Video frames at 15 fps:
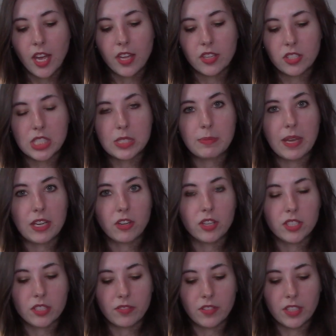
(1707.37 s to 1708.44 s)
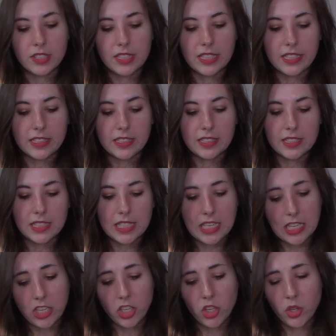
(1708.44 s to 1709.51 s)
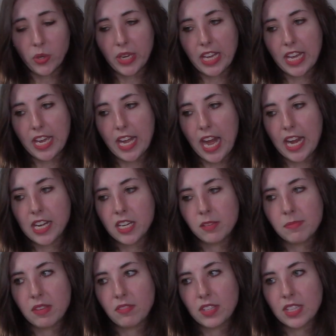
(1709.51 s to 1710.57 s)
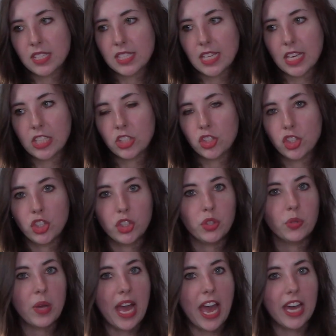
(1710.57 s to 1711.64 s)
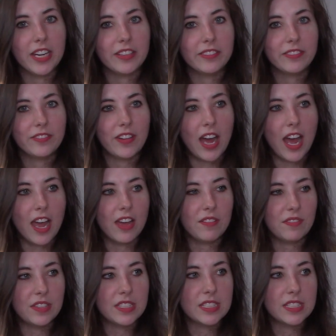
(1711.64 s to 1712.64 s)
This is by Christopher Tantillo, and I ended up giving this a 2 out of 5.